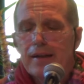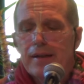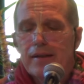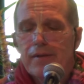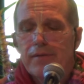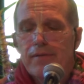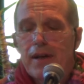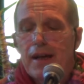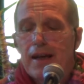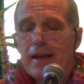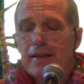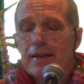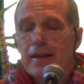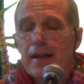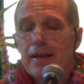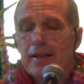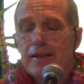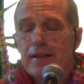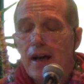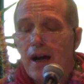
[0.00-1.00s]
the way
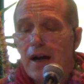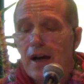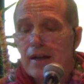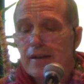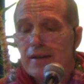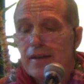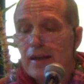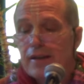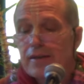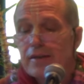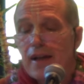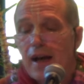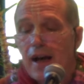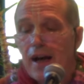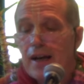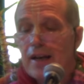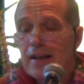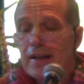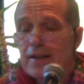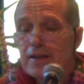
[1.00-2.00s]
their
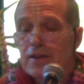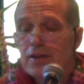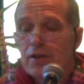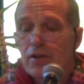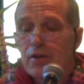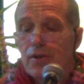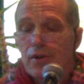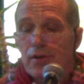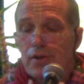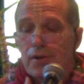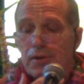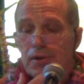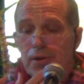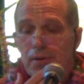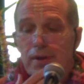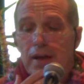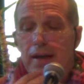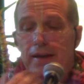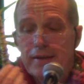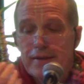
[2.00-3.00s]
darlings look. You
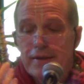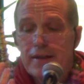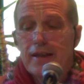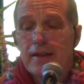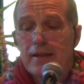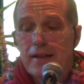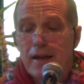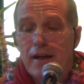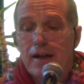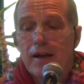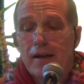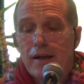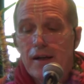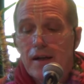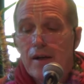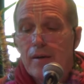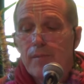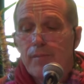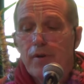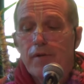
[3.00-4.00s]
can see there
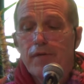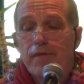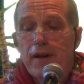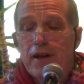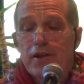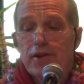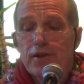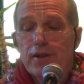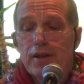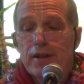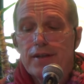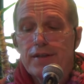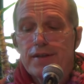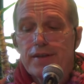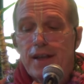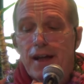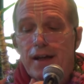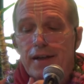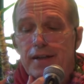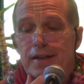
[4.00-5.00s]
are professional
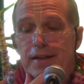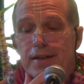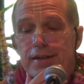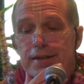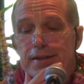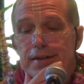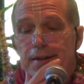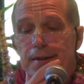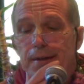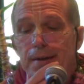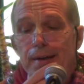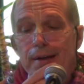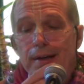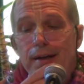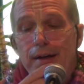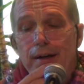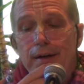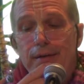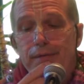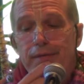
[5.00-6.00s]
studies
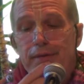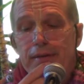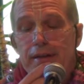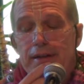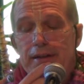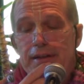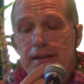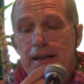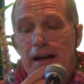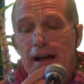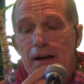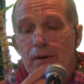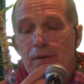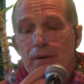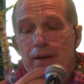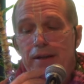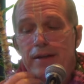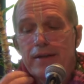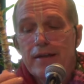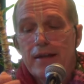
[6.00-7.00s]
of this, how
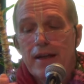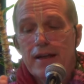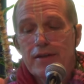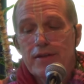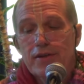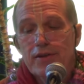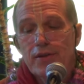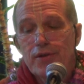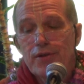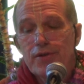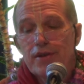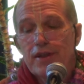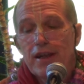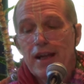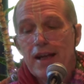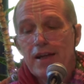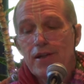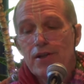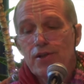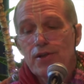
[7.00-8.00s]
in the
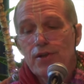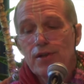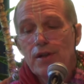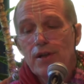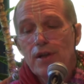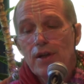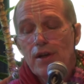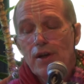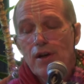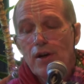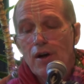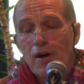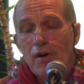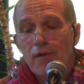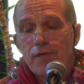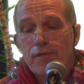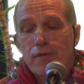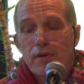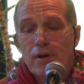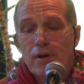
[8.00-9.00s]
association of